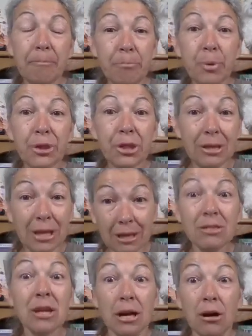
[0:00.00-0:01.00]
put
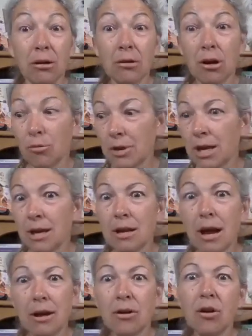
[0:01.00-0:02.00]
in there,
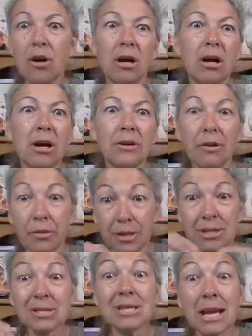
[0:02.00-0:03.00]
okay, on
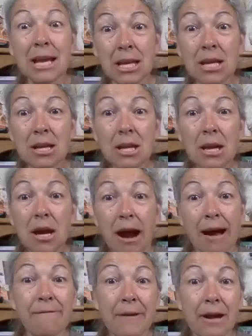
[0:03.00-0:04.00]
this date
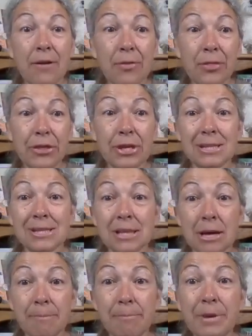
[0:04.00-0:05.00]
I found this
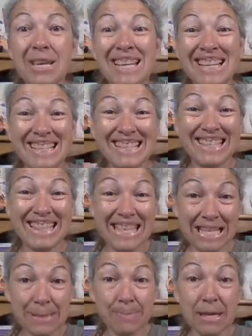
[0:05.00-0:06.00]
lump, it's
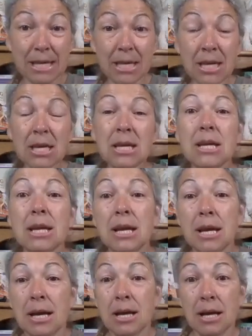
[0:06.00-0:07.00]
this big.
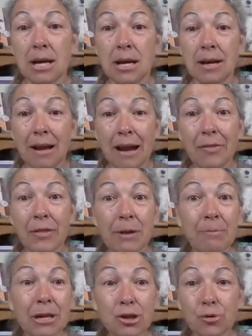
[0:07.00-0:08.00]
And
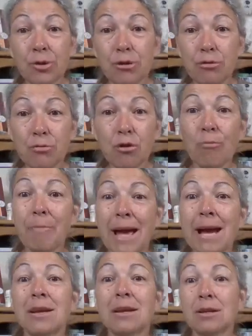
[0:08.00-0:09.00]
then make sure that you go
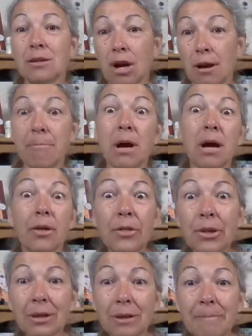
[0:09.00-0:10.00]
back in a
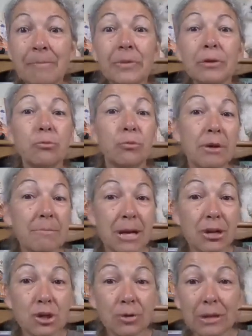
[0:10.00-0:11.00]
month,
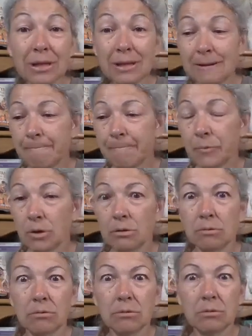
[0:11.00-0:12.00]
remeasure it.
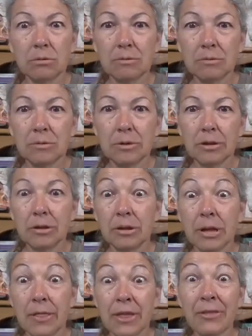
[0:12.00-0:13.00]
Oh,
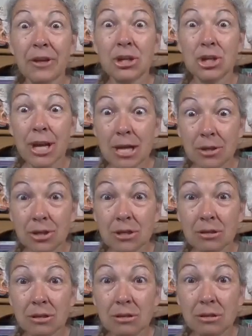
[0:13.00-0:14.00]
that thing changed.